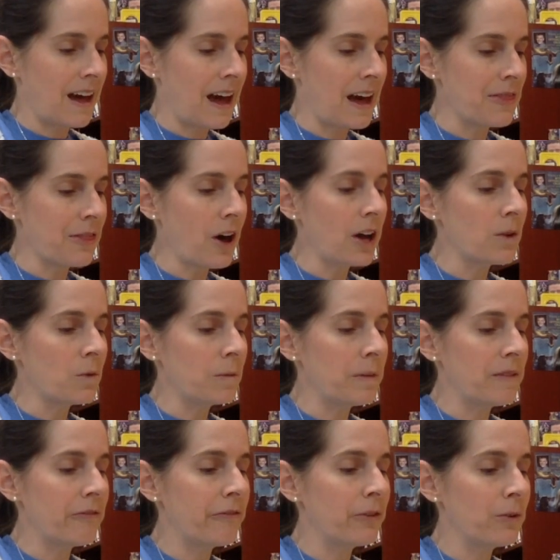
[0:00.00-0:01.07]
I thought it would
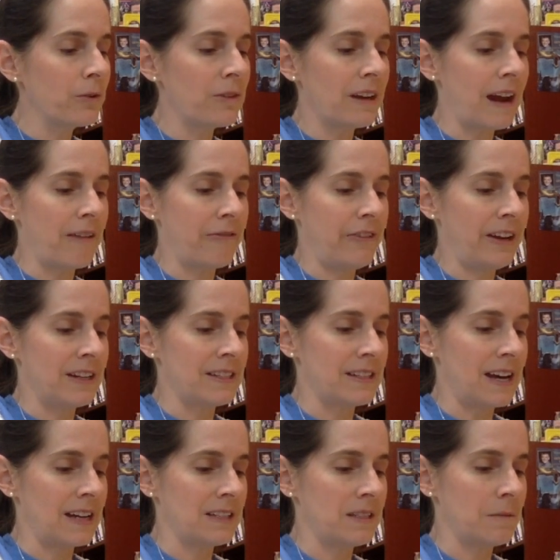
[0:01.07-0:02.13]
be food that I
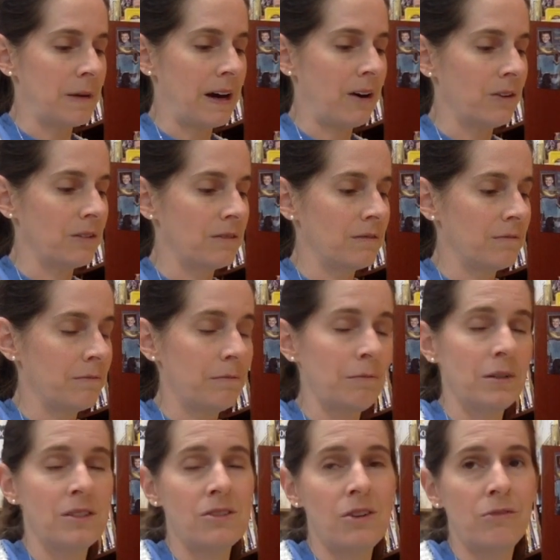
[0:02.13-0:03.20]
fantasized about,
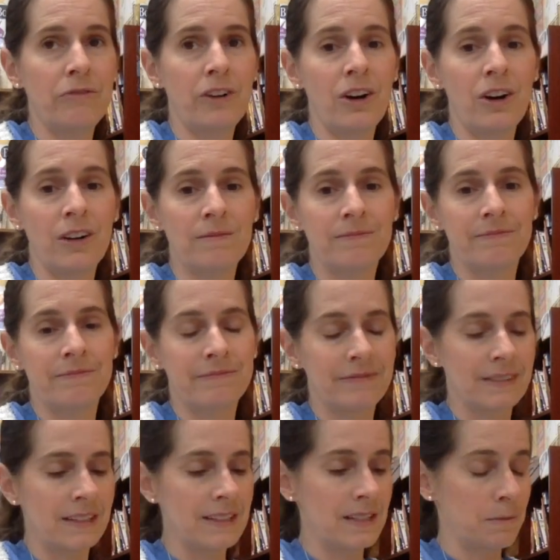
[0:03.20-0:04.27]
but so far,
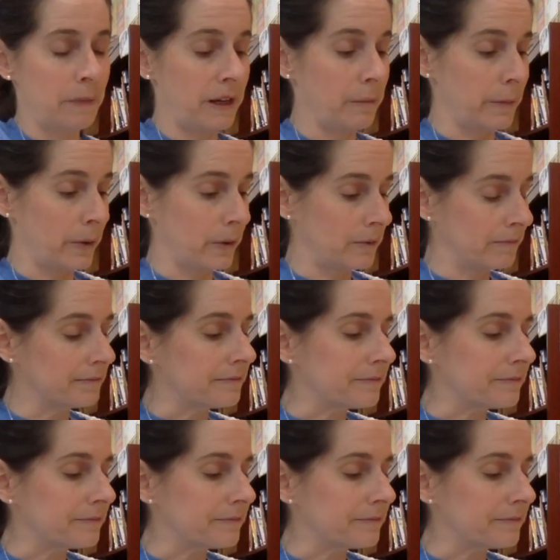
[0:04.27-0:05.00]
it's people.